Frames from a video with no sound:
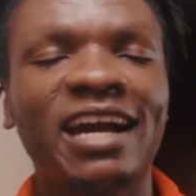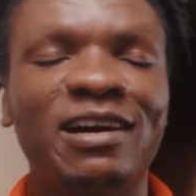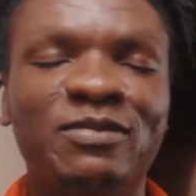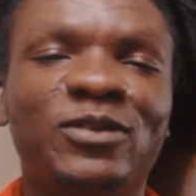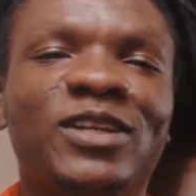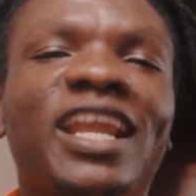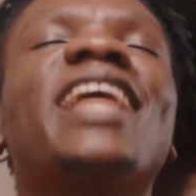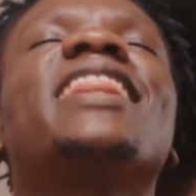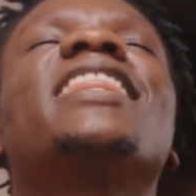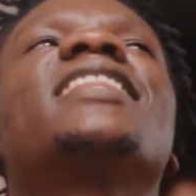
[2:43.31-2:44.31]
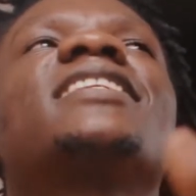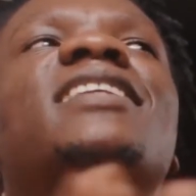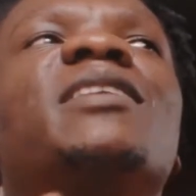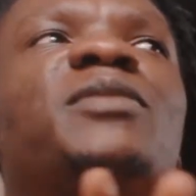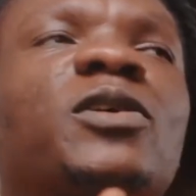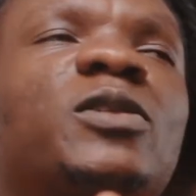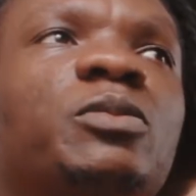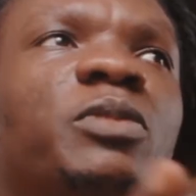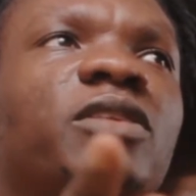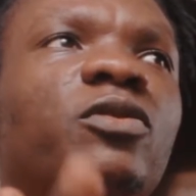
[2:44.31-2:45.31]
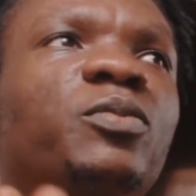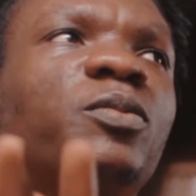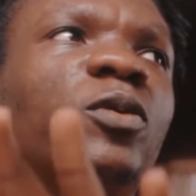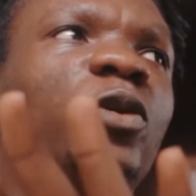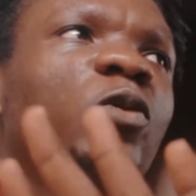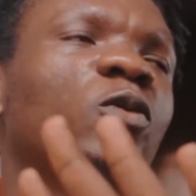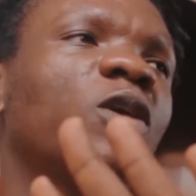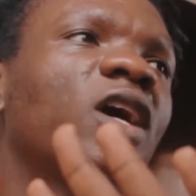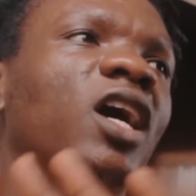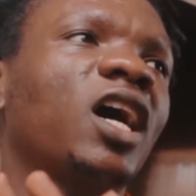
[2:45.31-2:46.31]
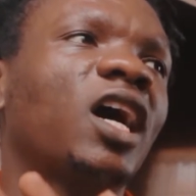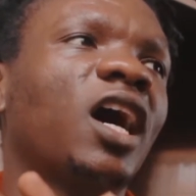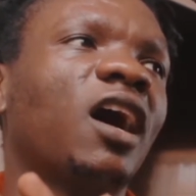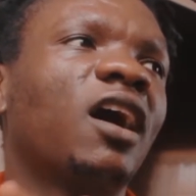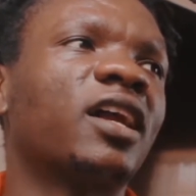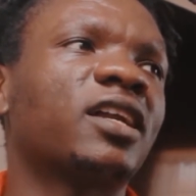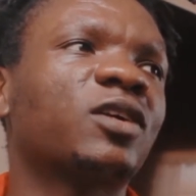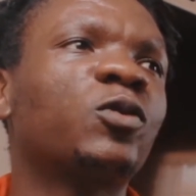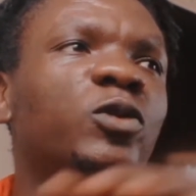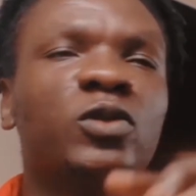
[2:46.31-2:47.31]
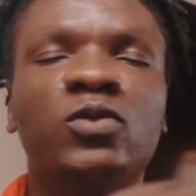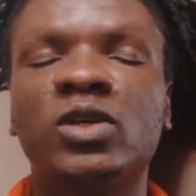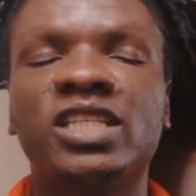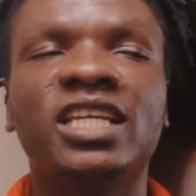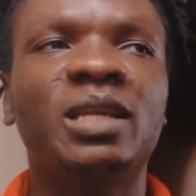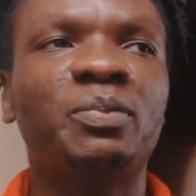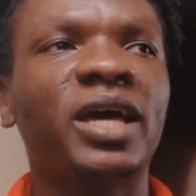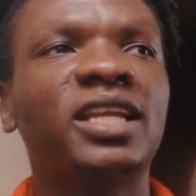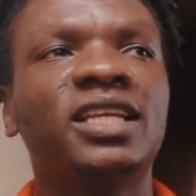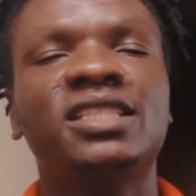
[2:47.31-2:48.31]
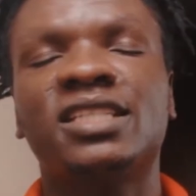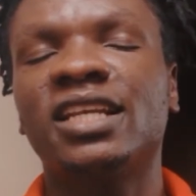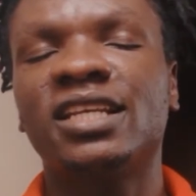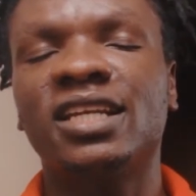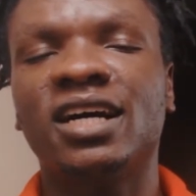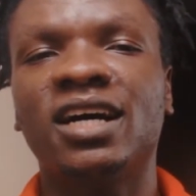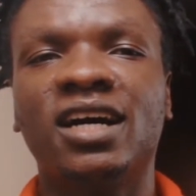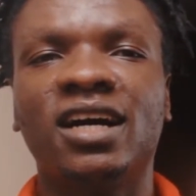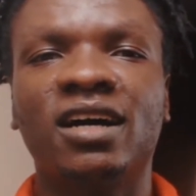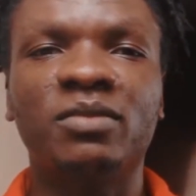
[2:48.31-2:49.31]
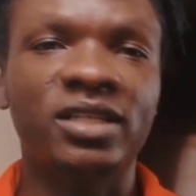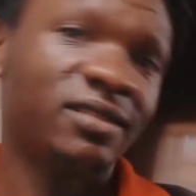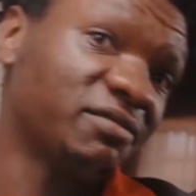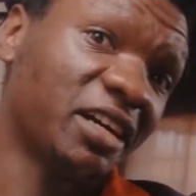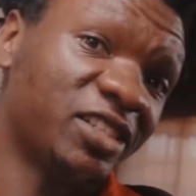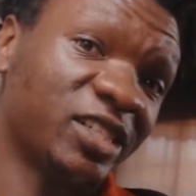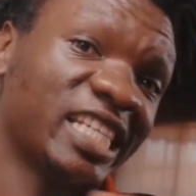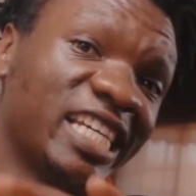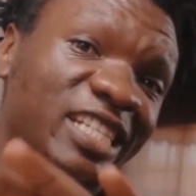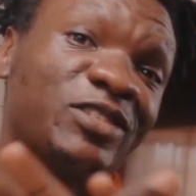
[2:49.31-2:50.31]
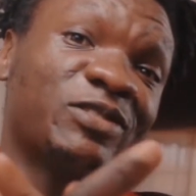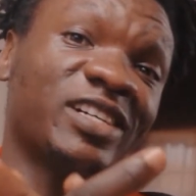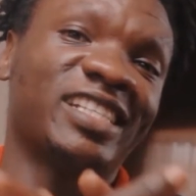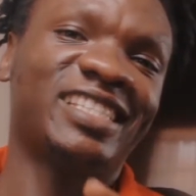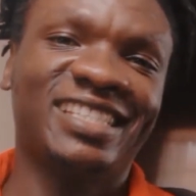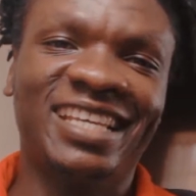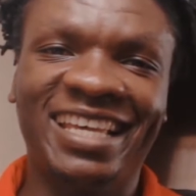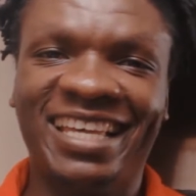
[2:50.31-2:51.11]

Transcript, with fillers: Come on. I think this camera was made for people who are quote-unquote independent and but are just introverts.